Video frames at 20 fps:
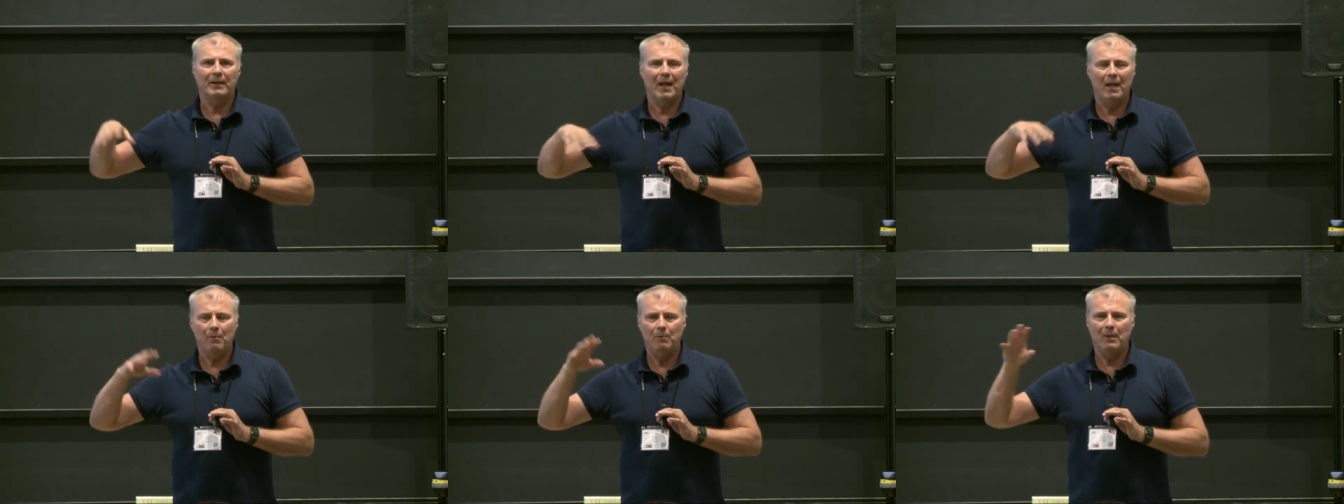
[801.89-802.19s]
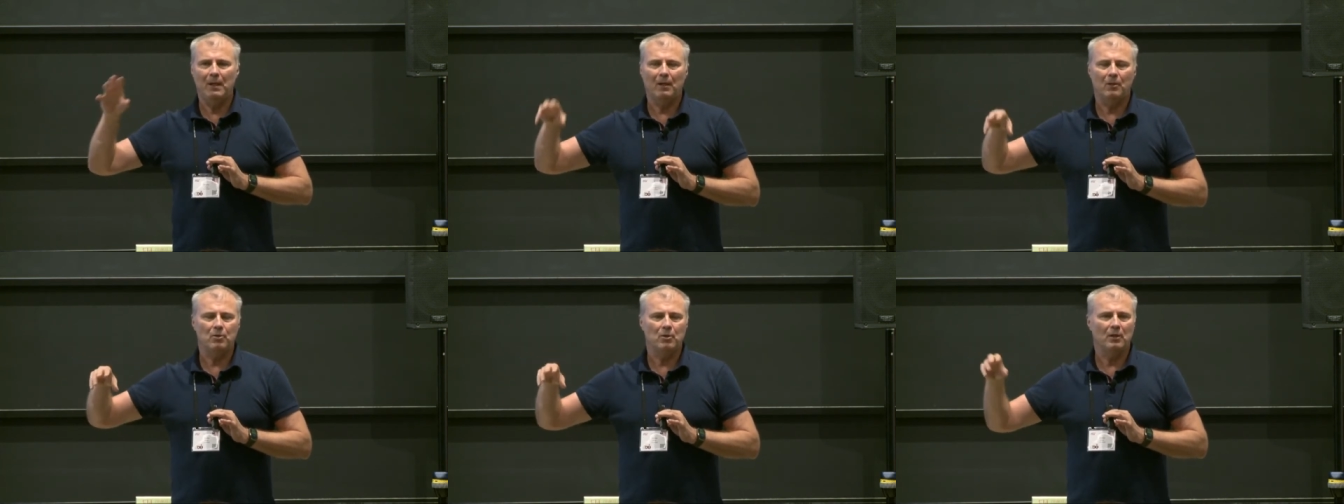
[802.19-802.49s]
then
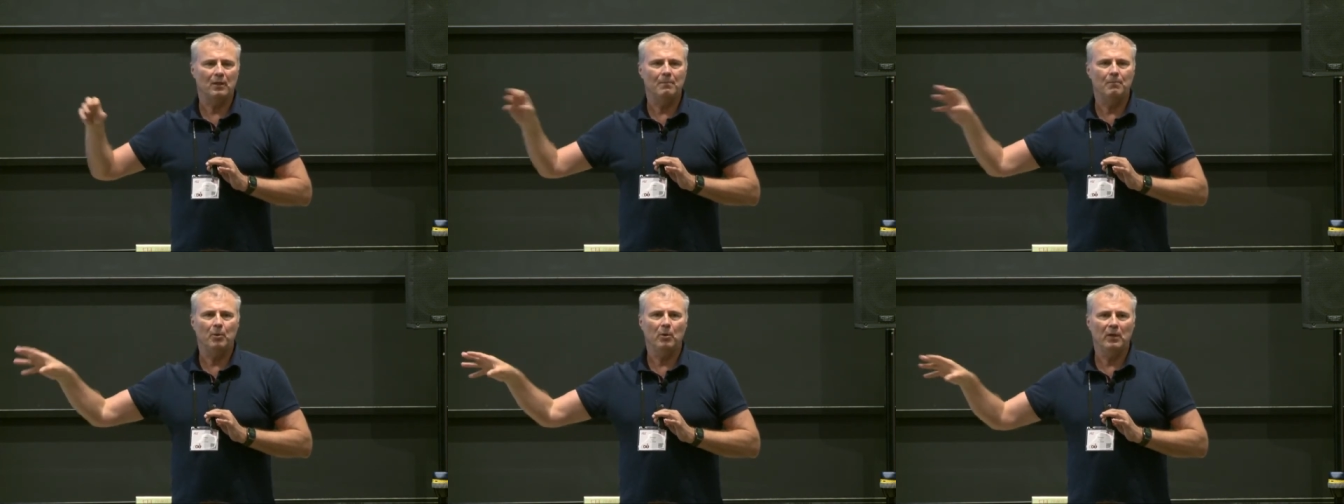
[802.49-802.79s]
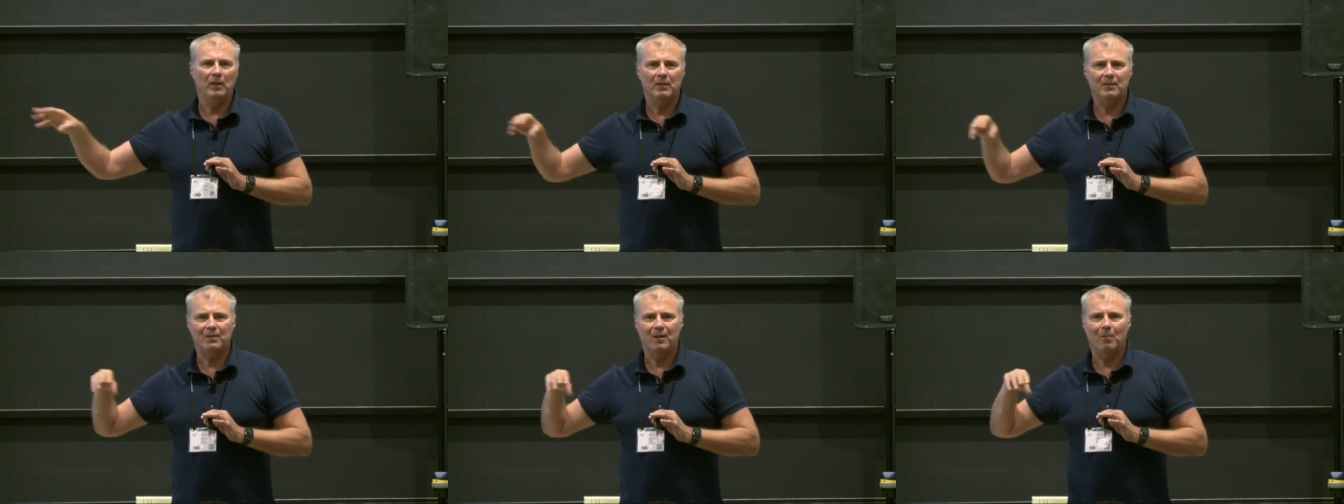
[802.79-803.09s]
we actually
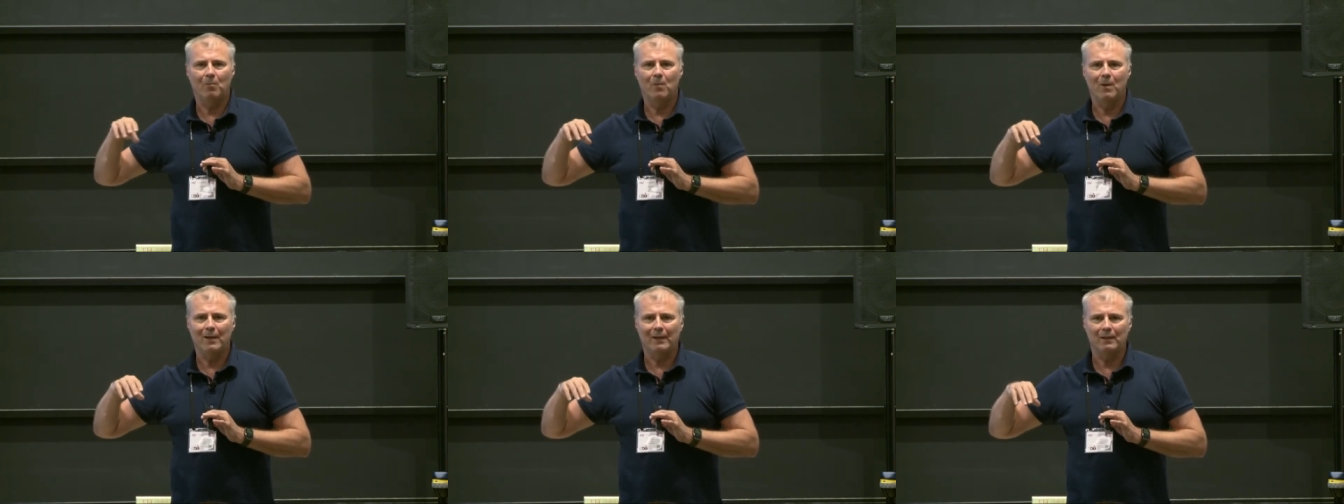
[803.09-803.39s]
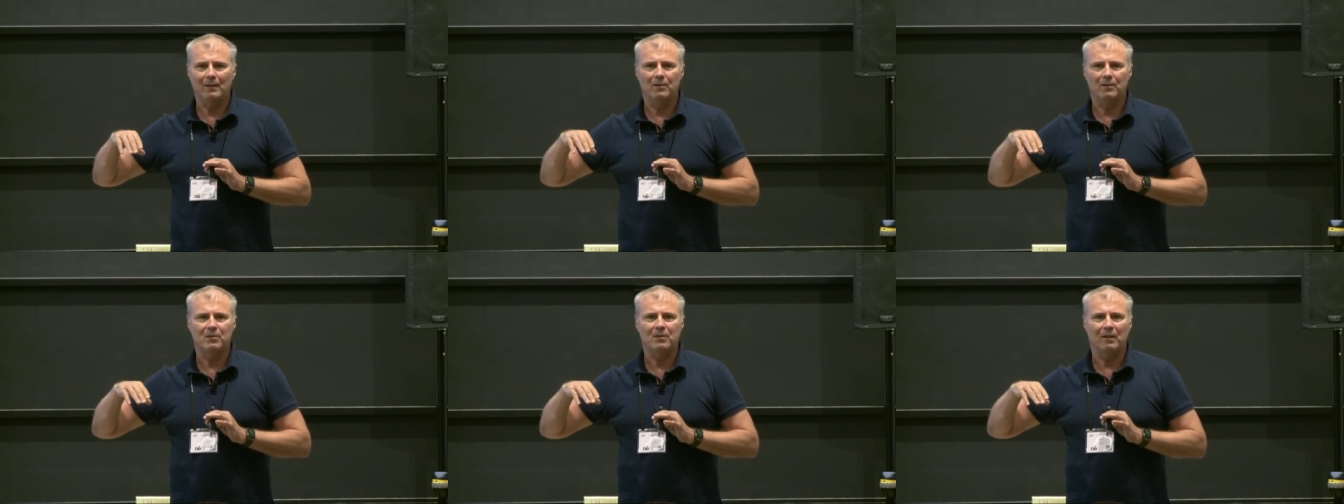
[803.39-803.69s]
put it somewhere
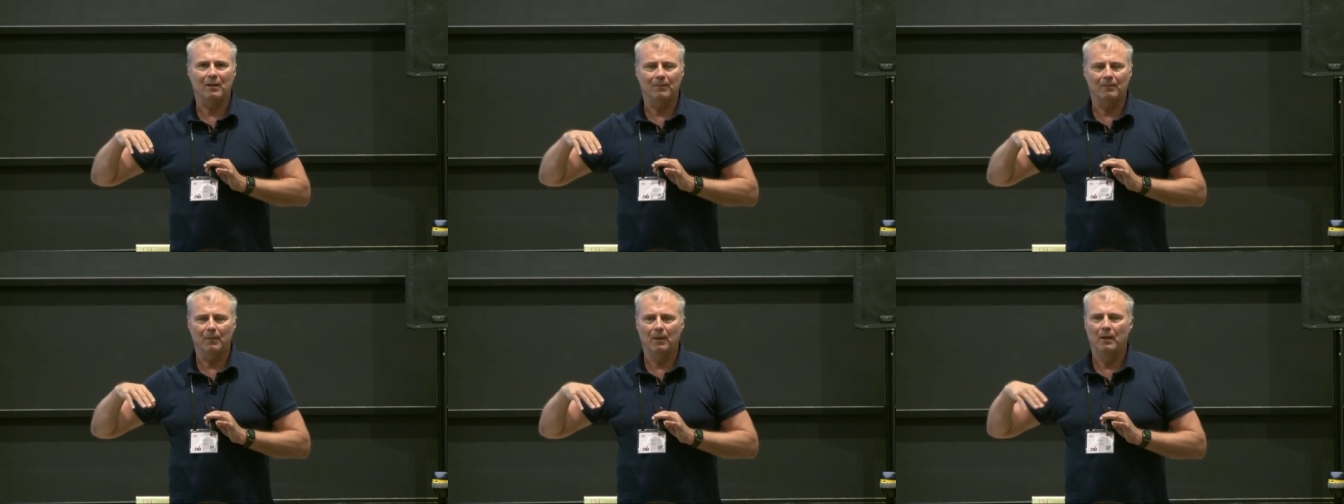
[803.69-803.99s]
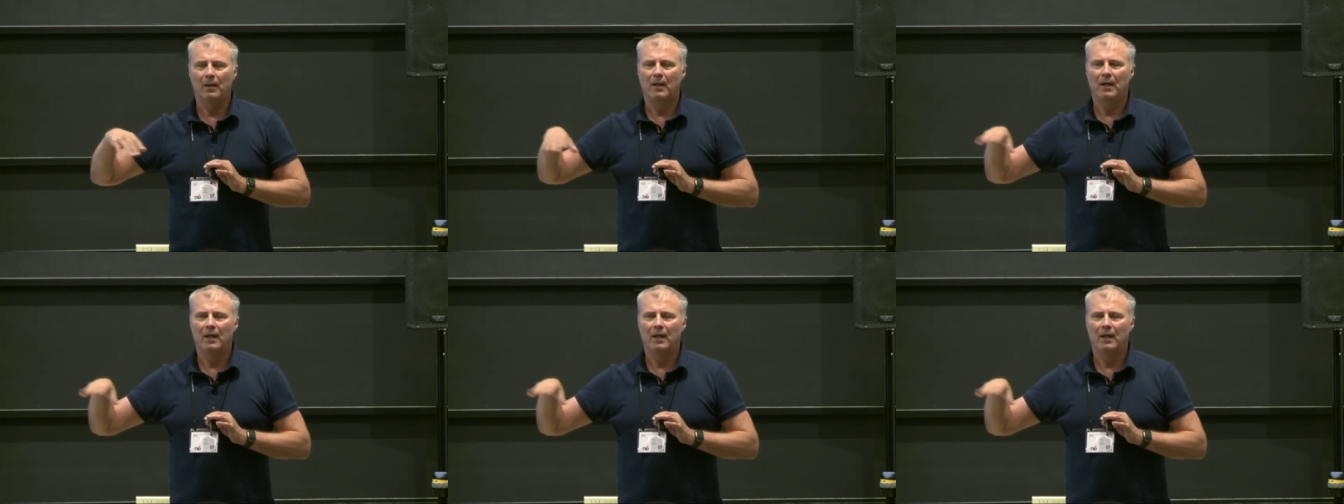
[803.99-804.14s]
in some